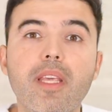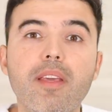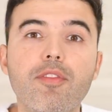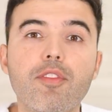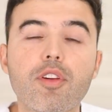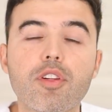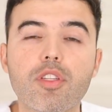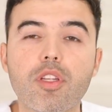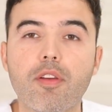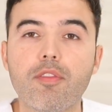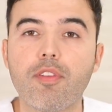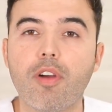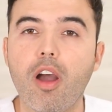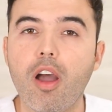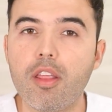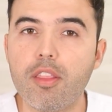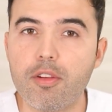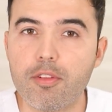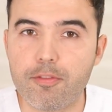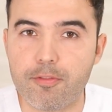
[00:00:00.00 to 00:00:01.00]
livers of
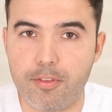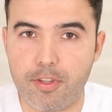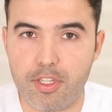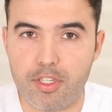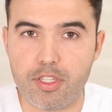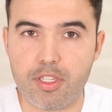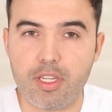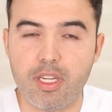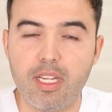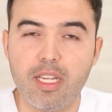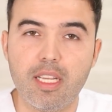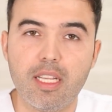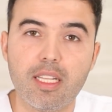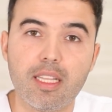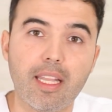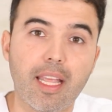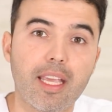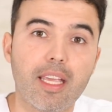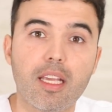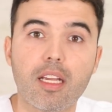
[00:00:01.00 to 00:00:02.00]
other fish
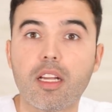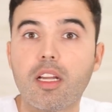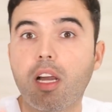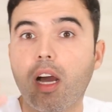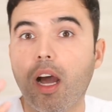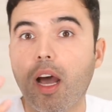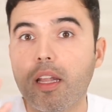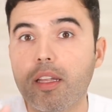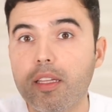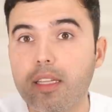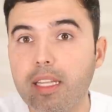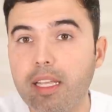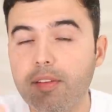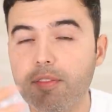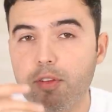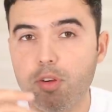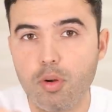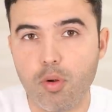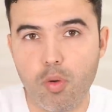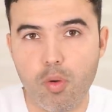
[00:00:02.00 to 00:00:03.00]
like cod
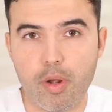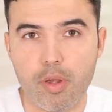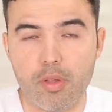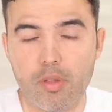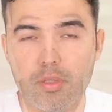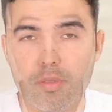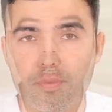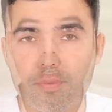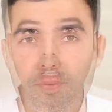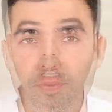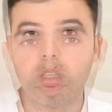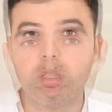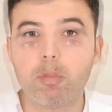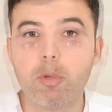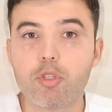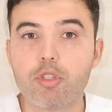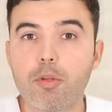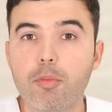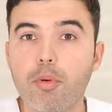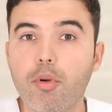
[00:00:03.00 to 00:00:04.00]
liver oil. The
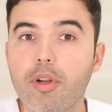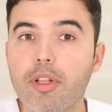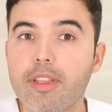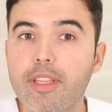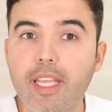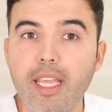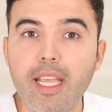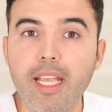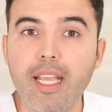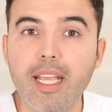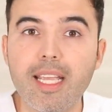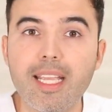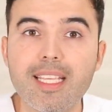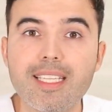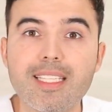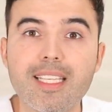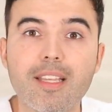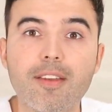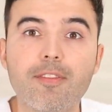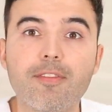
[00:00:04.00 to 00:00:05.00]
most important thing
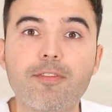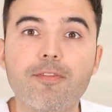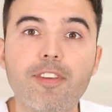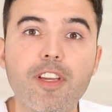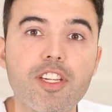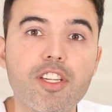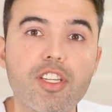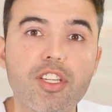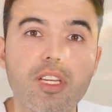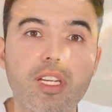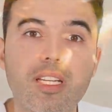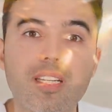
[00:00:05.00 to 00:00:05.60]
is that fish